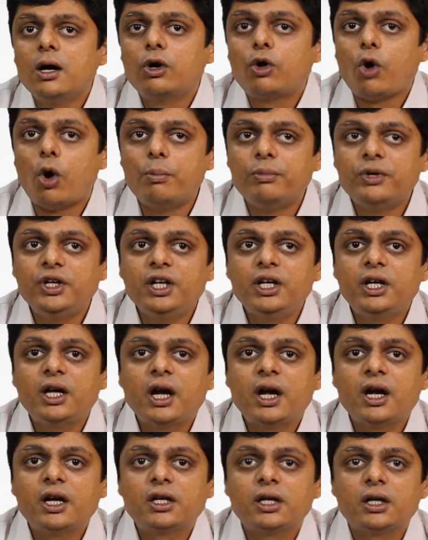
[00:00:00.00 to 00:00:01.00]

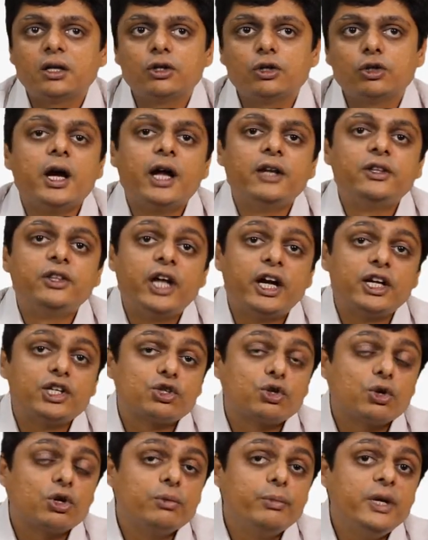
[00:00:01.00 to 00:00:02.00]
communicate, and that
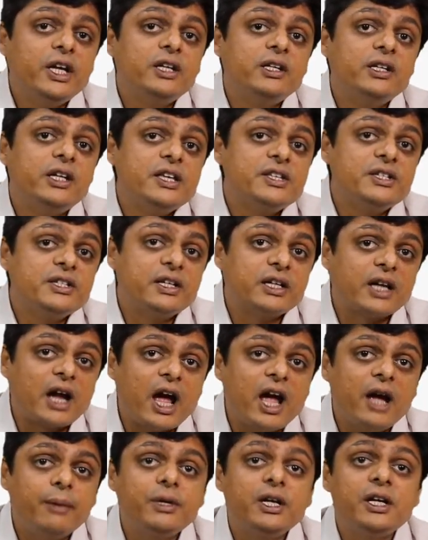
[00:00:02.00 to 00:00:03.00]
should be
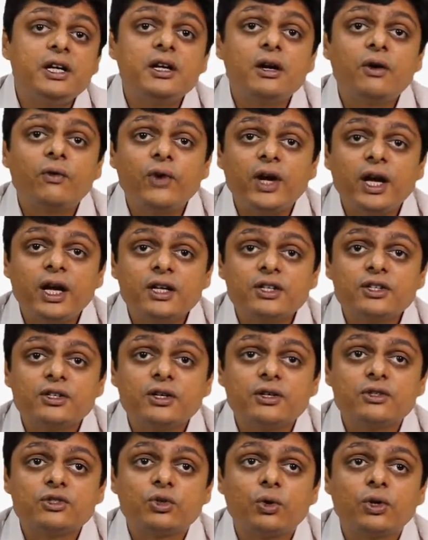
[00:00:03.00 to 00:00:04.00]
described in a way
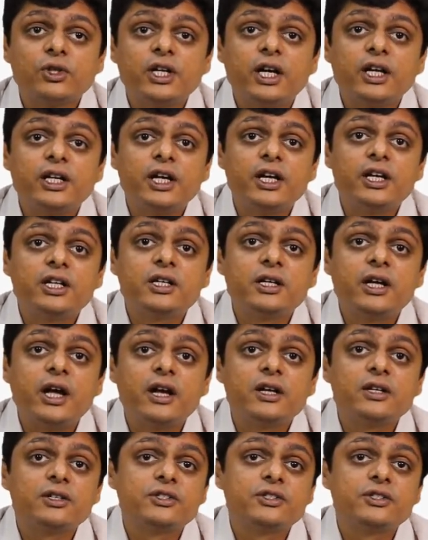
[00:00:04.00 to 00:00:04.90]
so that it can